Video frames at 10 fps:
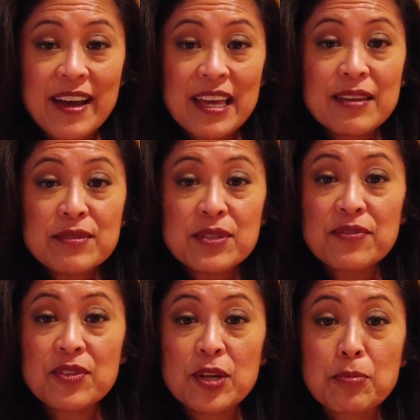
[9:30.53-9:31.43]

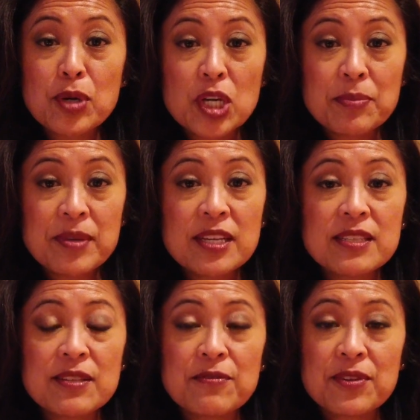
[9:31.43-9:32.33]
lives for their
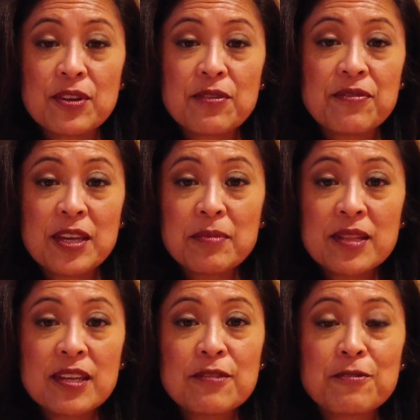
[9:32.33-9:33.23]
purpose and for their
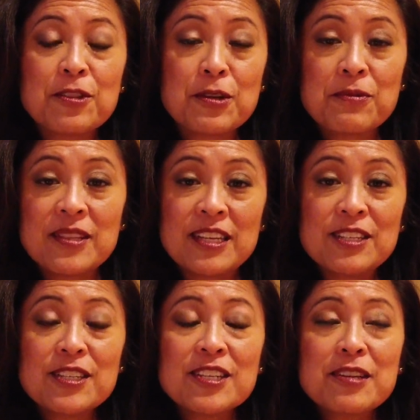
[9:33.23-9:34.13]
family and for their
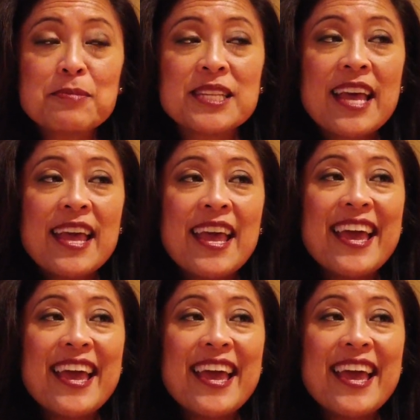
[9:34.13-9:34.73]
relationships.